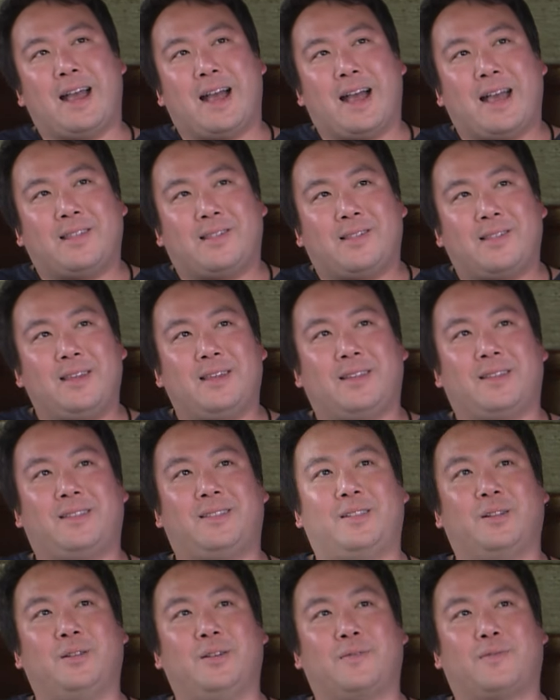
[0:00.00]
I think
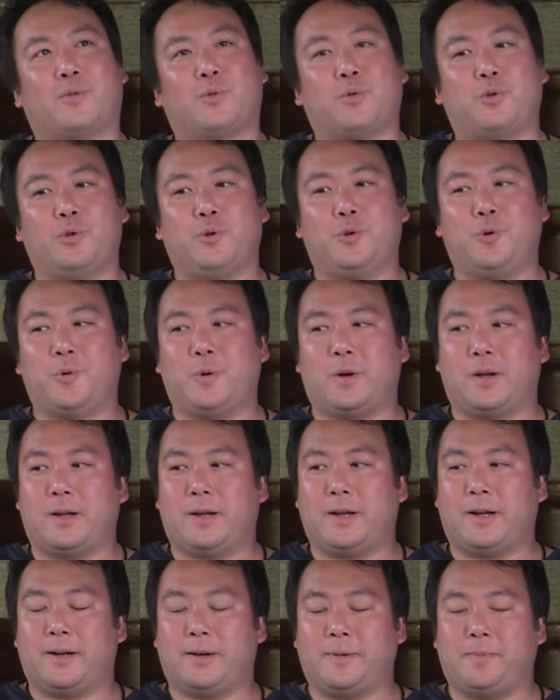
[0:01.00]
Deliveroo,
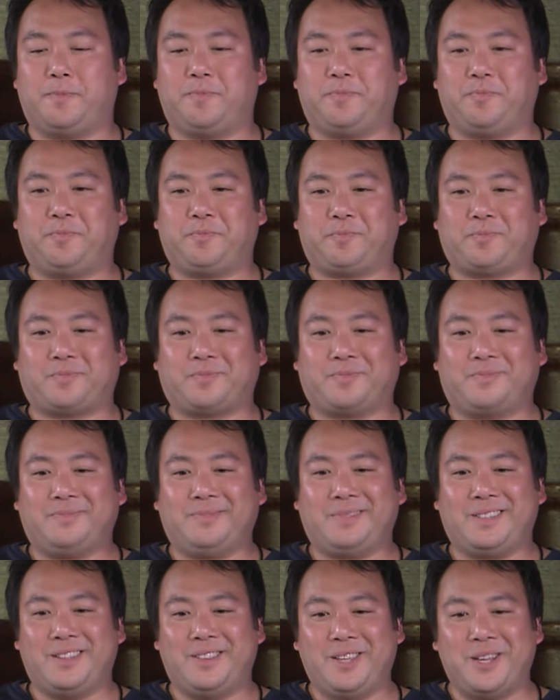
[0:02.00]

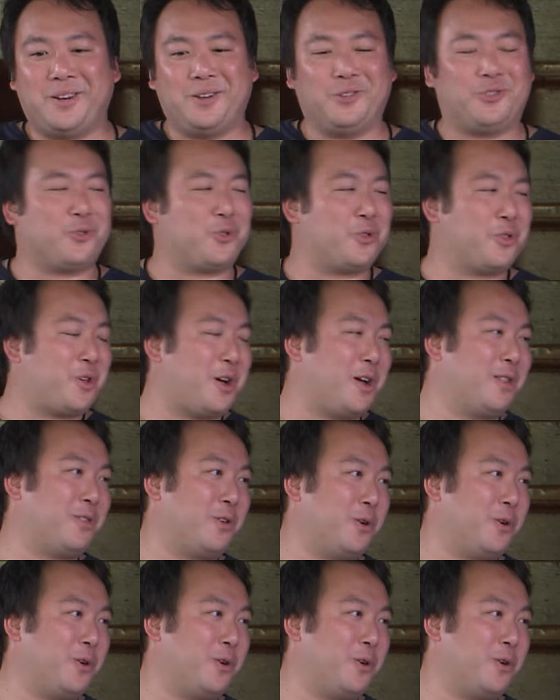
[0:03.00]
the initial thought,